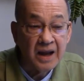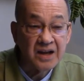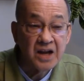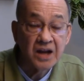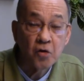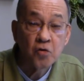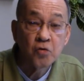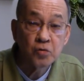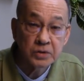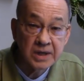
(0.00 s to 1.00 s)
And then on
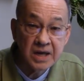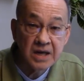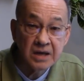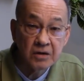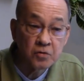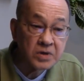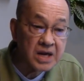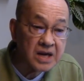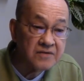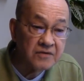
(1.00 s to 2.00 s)
the
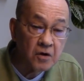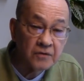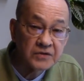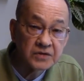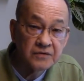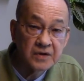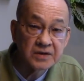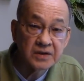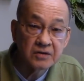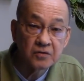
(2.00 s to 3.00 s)
routine office
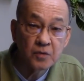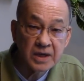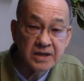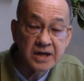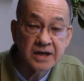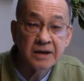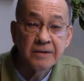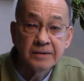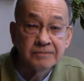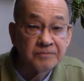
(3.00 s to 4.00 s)
visit or
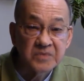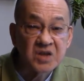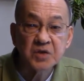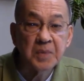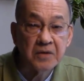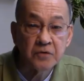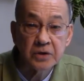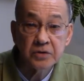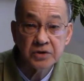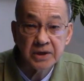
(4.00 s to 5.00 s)
whatnot, just pay for
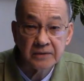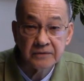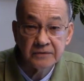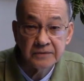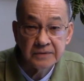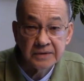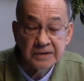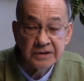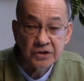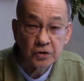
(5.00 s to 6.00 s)
it yourself.
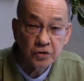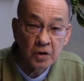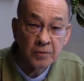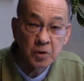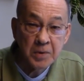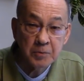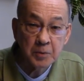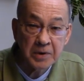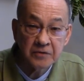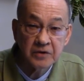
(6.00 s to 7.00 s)
So you have to be
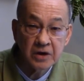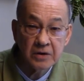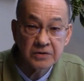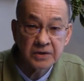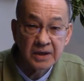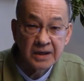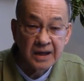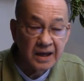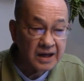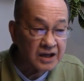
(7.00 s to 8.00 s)
prepared for those.
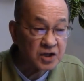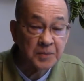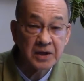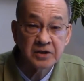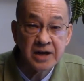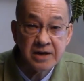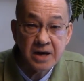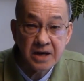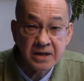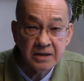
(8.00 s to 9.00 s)
It's better than
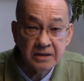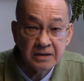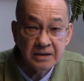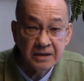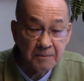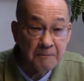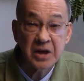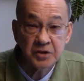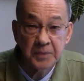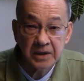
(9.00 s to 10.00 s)
none,
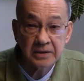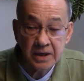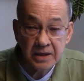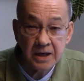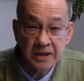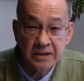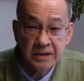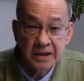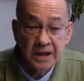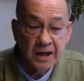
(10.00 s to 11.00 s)
much better than
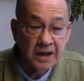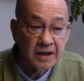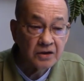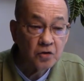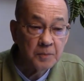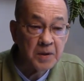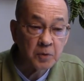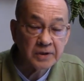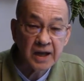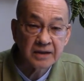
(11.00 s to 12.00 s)
none. You'll be
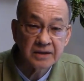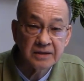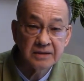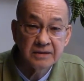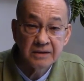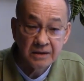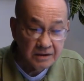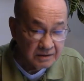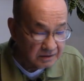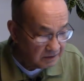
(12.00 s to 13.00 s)
protected.
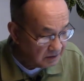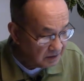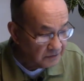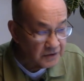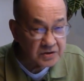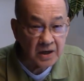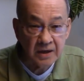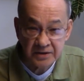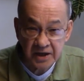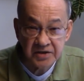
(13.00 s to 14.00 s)
If it's,
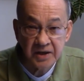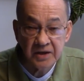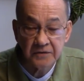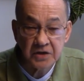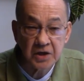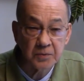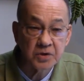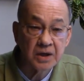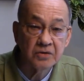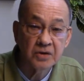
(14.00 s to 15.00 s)
as I said, if it's
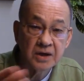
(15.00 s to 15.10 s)
optional, you